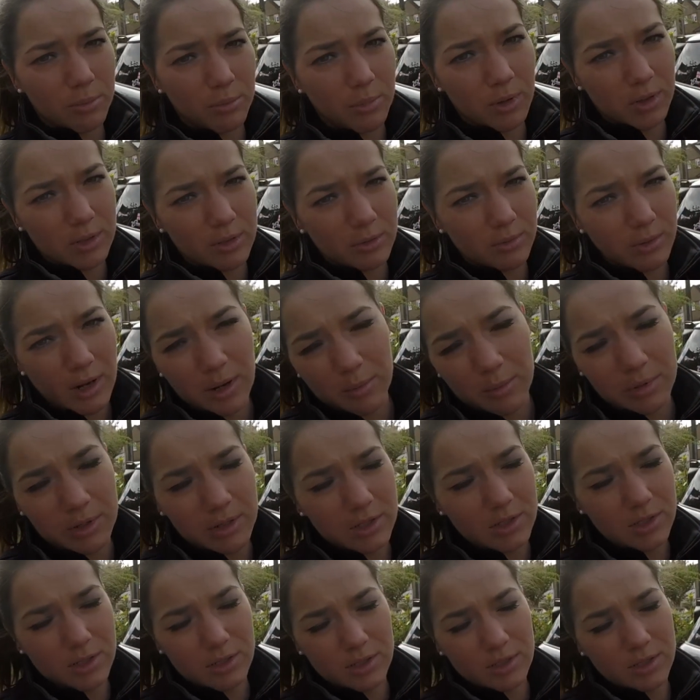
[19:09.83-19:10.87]
bottom nail but
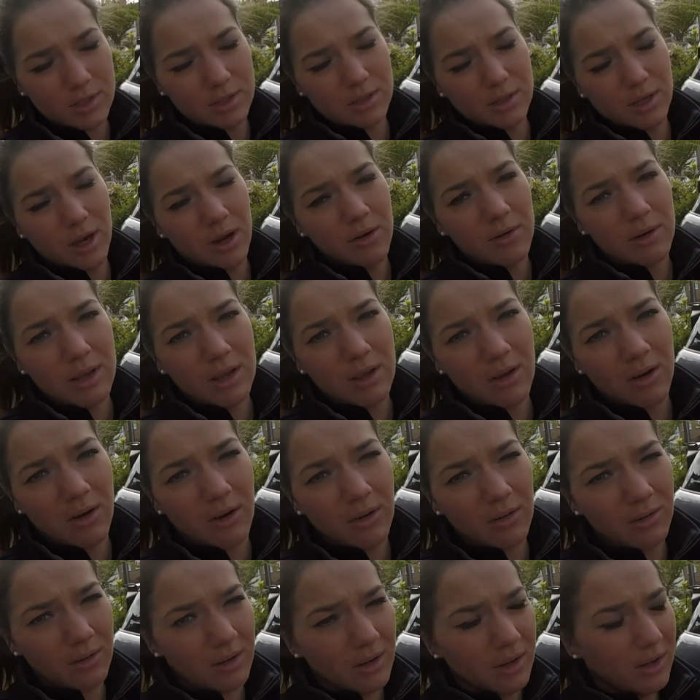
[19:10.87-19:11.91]
it's just totally
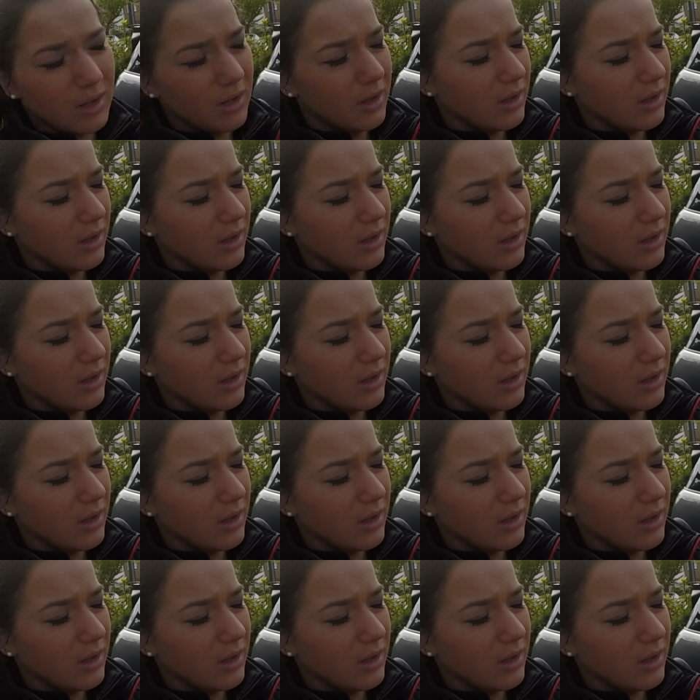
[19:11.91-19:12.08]
gone